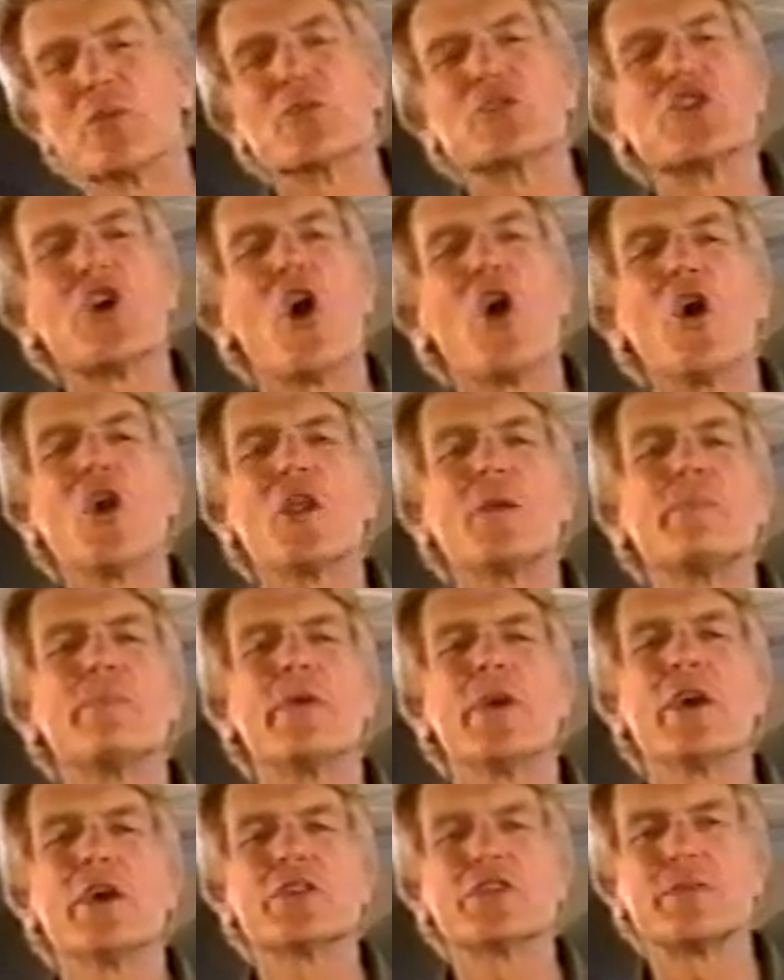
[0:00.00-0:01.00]
was all
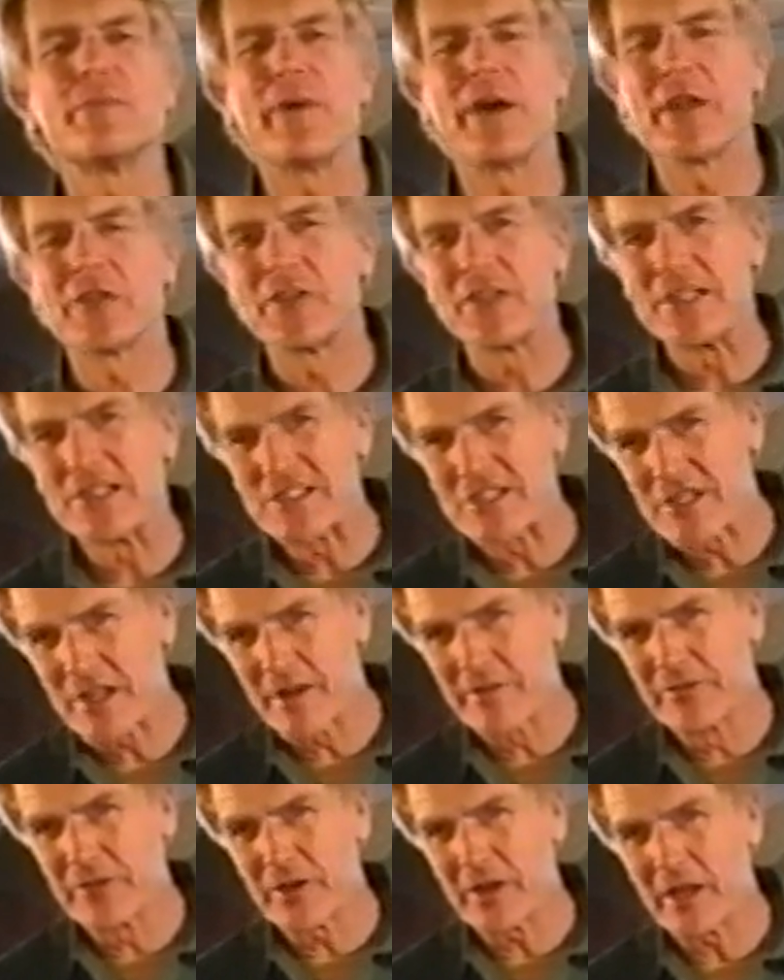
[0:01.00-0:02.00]
abuzz about the
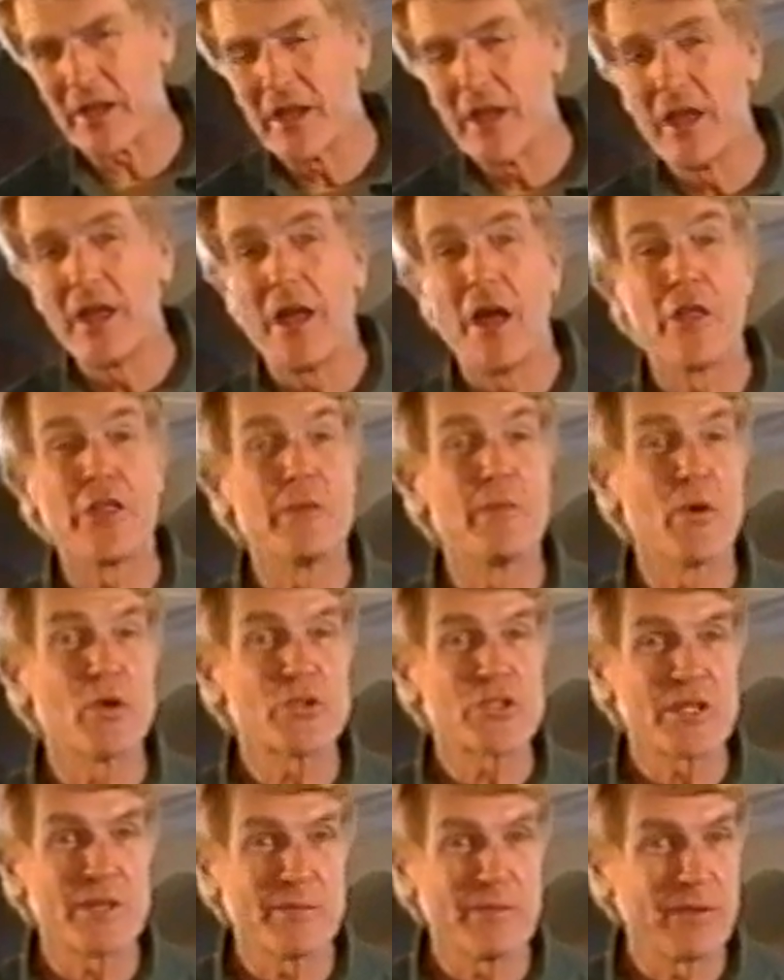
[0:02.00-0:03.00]
discovery of the
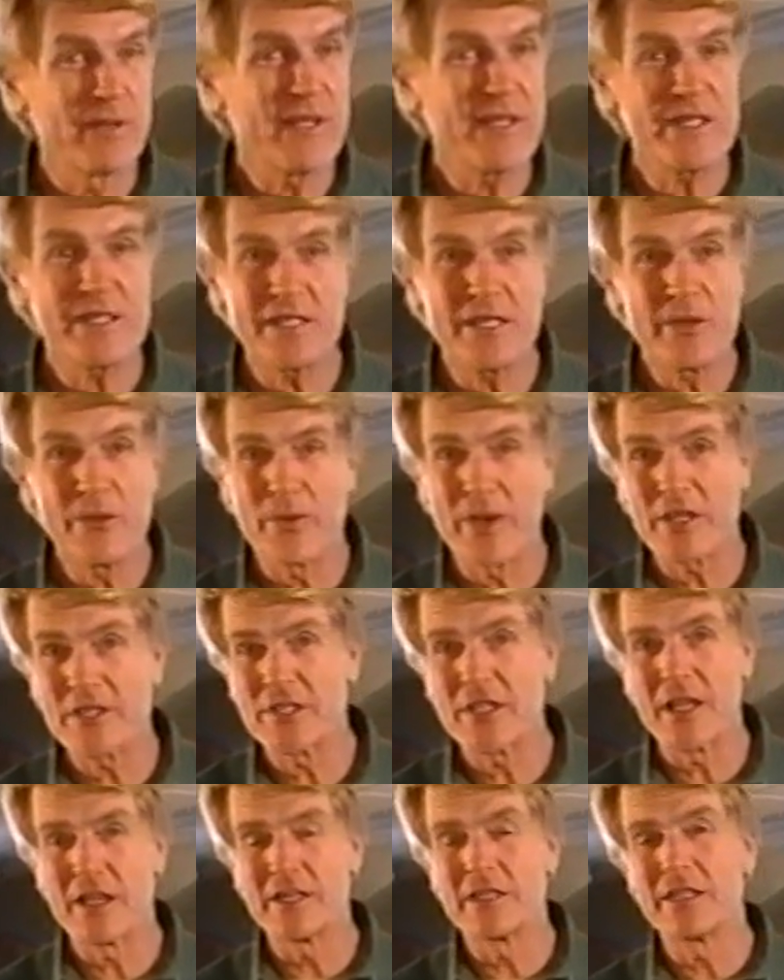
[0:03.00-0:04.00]
most complete
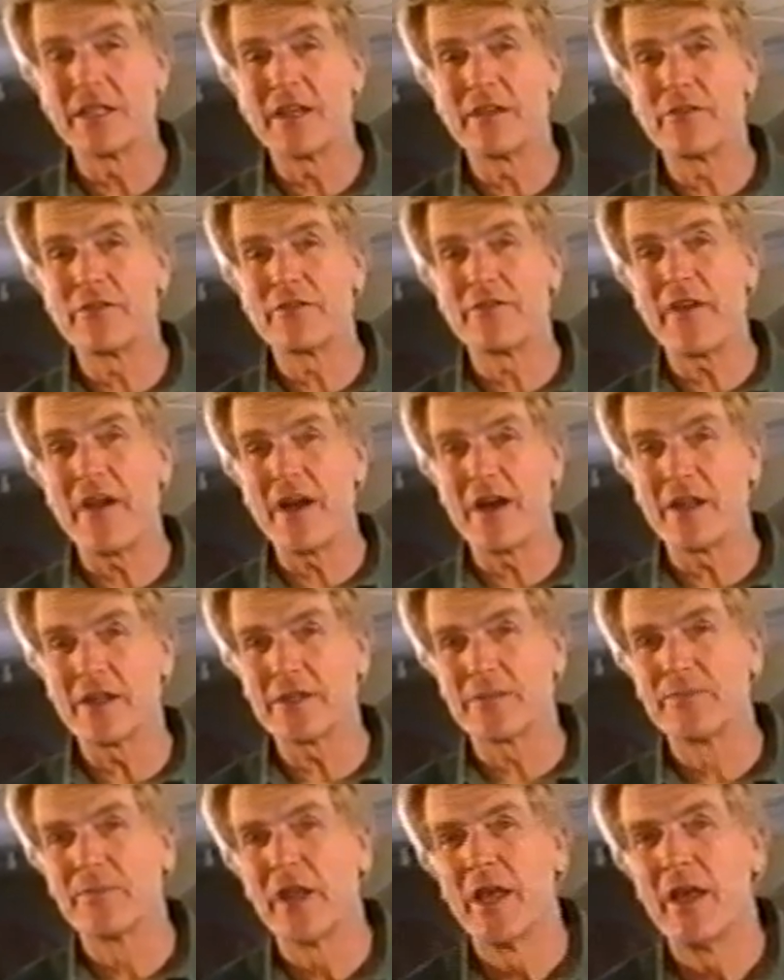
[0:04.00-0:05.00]
T-Rex skeleton ever
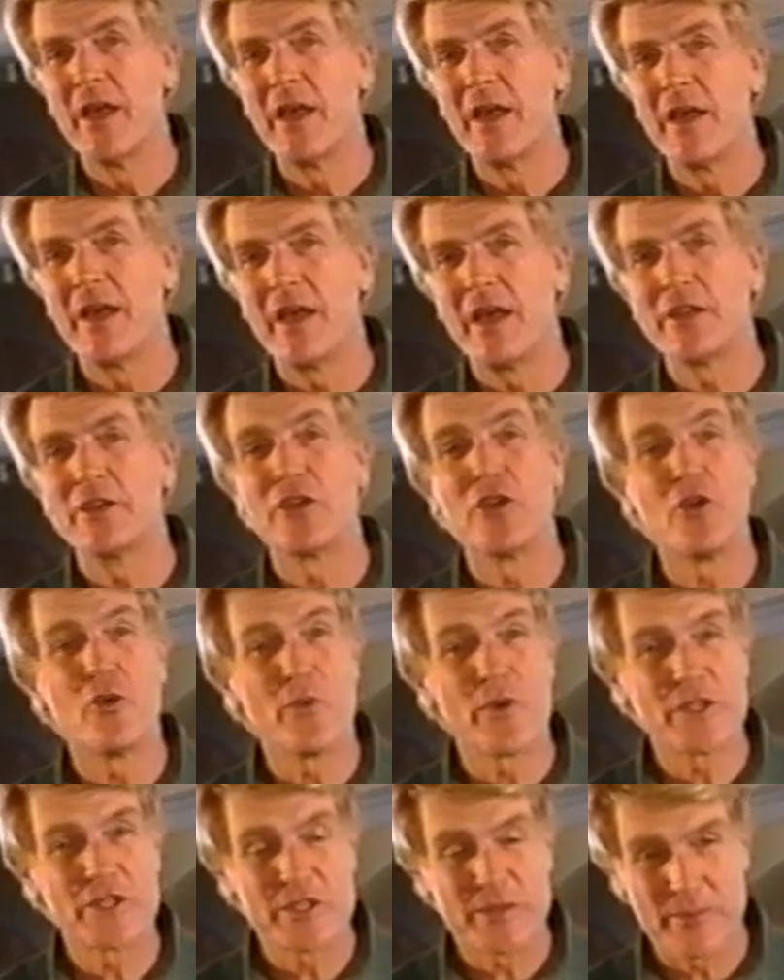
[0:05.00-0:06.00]
found. And to no
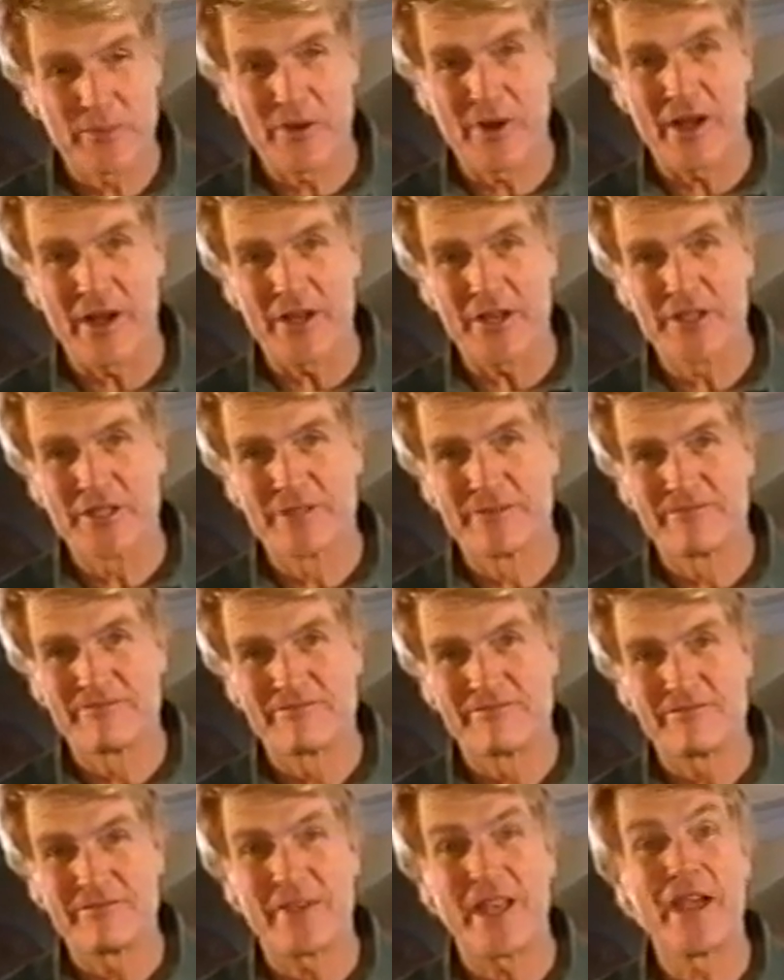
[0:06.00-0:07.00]
one's surprise,
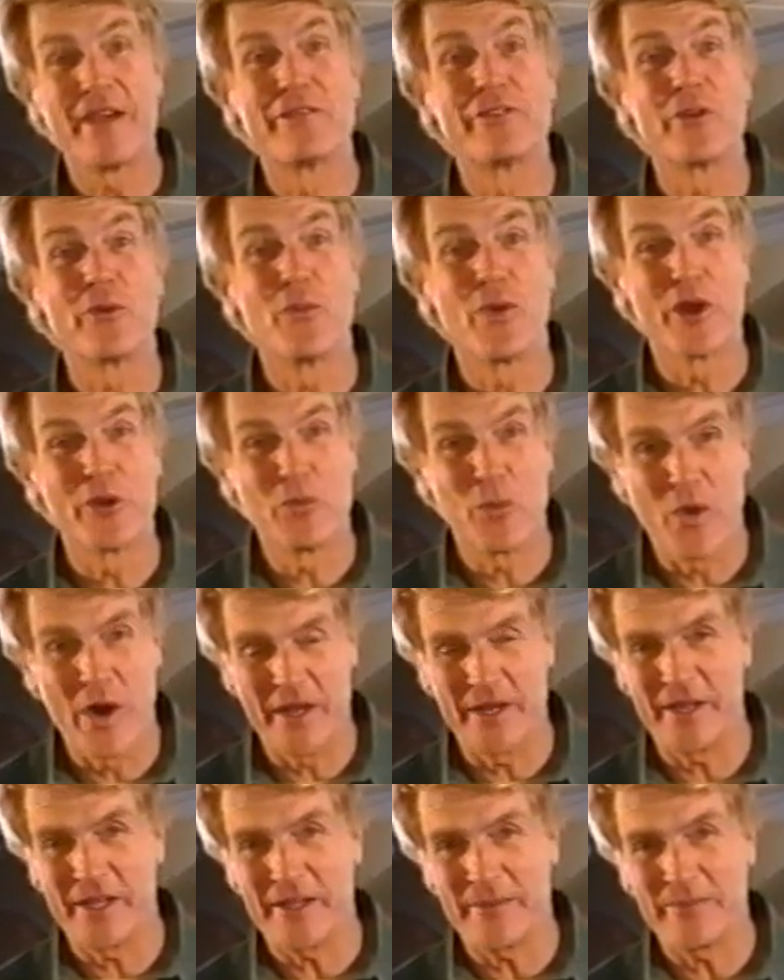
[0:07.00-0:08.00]
everyone wanted